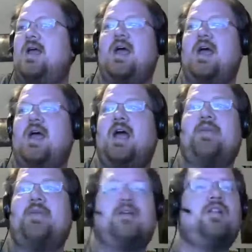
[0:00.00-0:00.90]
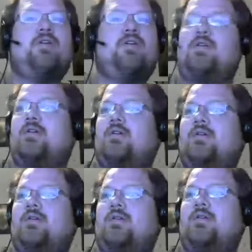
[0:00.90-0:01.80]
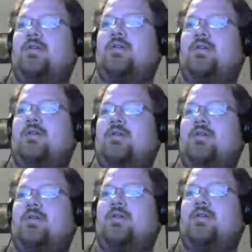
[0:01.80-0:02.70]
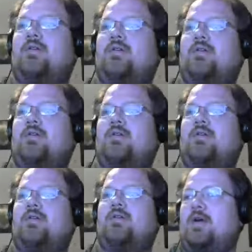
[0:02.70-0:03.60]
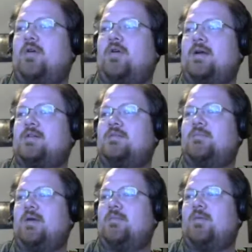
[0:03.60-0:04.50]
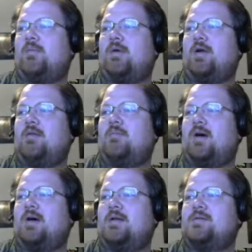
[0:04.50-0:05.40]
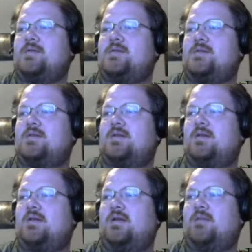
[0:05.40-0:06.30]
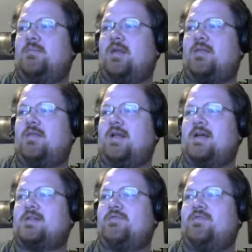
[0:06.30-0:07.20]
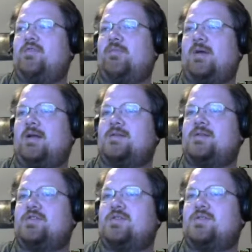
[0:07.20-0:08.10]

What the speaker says: And then kind of look through your spell book real quick. I'm going to go back to my barbarian bonds and make the last few of my decisions.